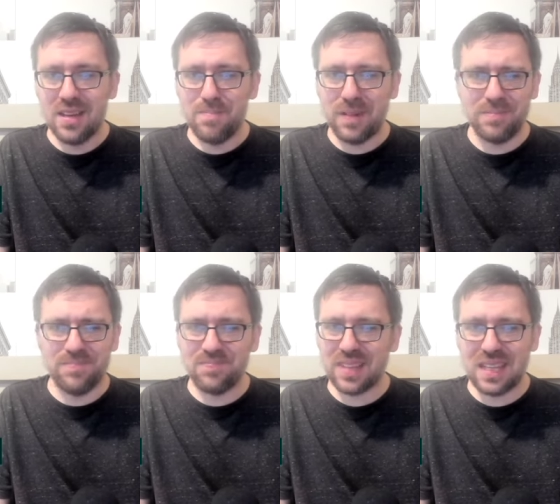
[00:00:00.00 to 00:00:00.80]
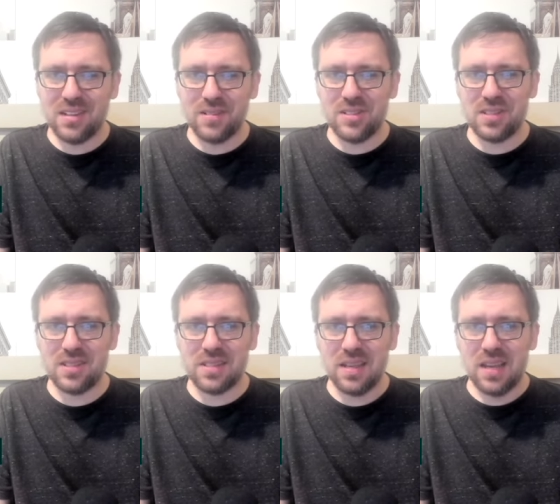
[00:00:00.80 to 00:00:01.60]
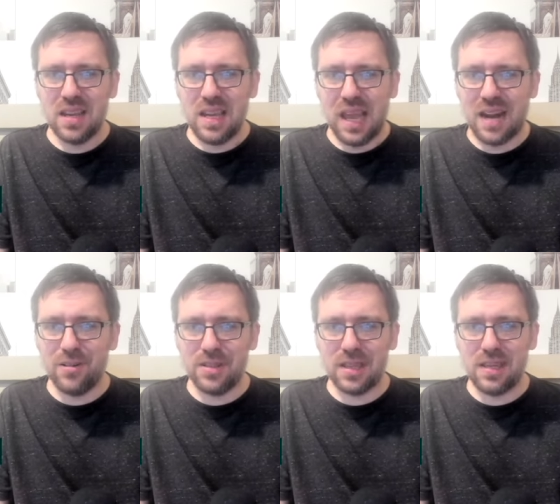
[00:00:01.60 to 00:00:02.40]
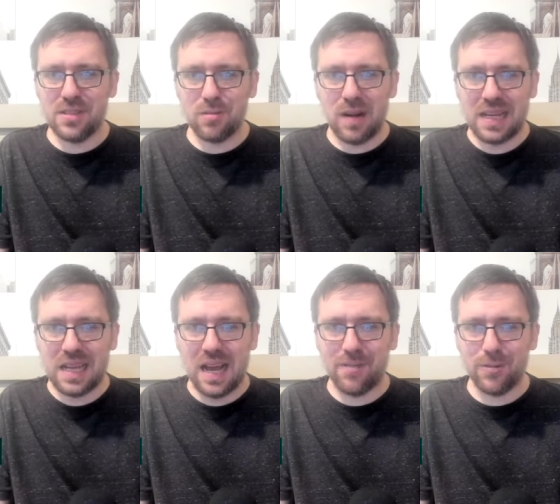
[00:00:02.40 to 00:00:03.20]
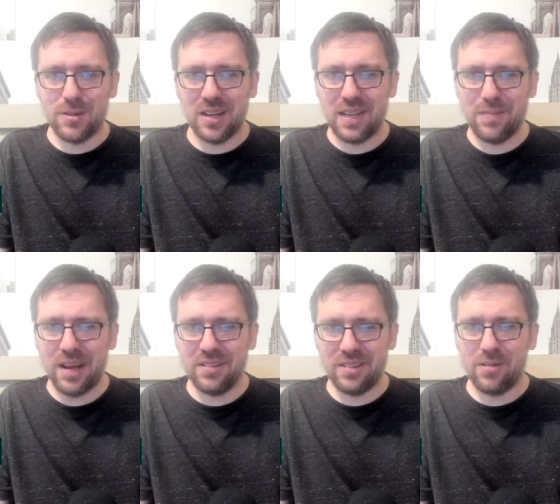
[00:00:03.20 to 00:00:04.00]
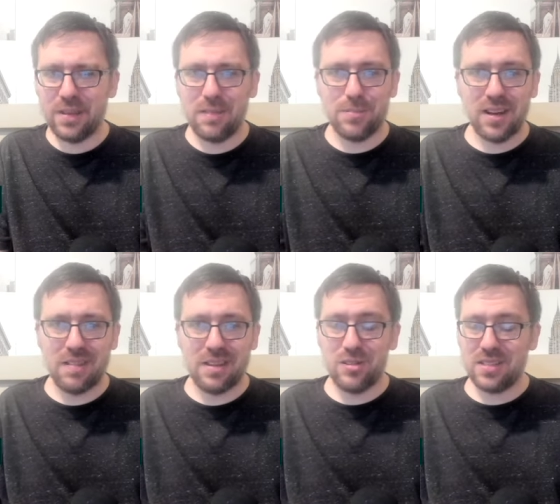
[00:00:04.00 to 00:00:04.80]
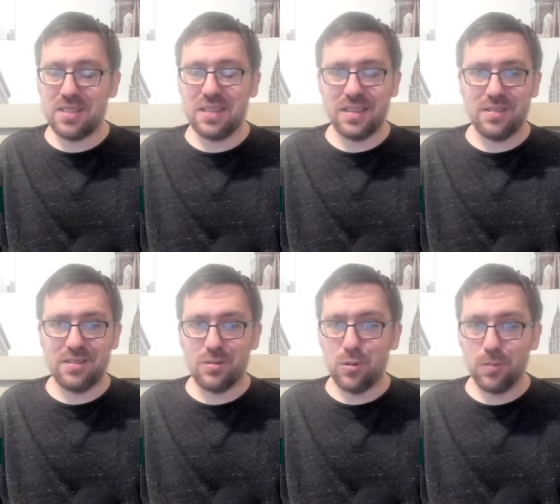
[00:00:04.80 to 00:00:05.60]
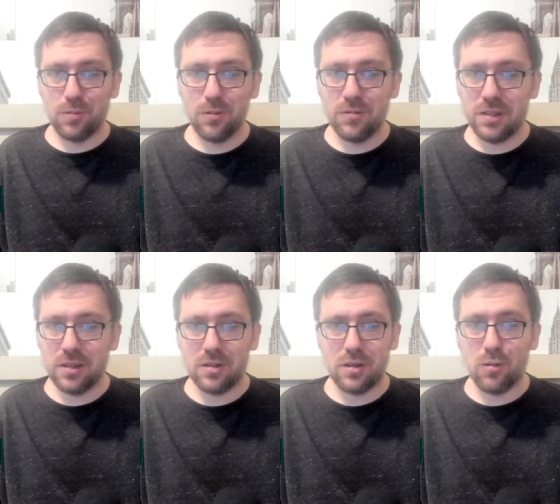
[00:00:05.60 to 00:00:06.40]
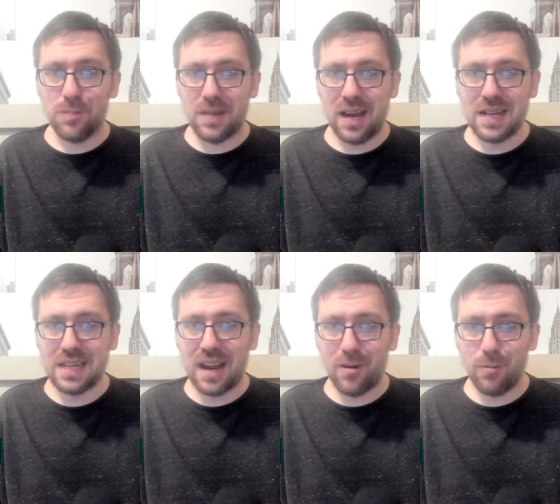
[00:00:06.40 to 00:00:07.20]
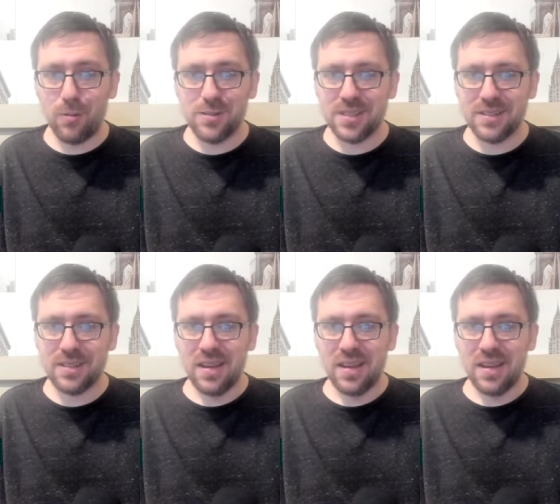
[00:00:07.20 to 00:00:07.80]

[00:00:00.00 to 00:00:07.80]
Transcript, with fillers: But you know, just I don't think he's the right guy if we're talking about, you know, we keep talking about the Jets need to, to improve the, the group behind Garrett Wilson.